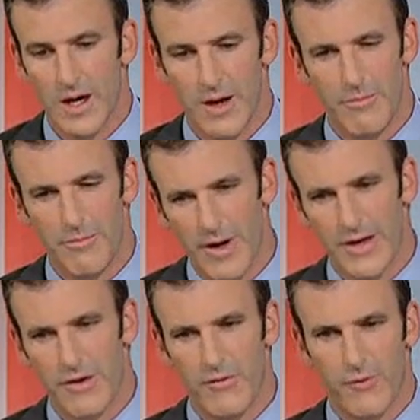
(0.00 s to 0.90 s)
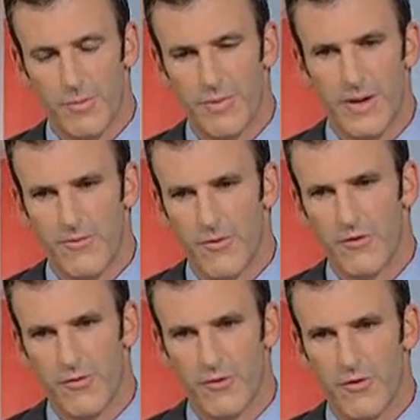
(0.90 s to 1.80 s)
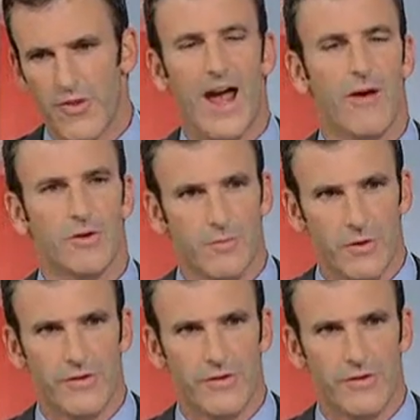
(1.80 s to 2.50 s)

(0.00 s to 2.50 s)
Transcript: But for the average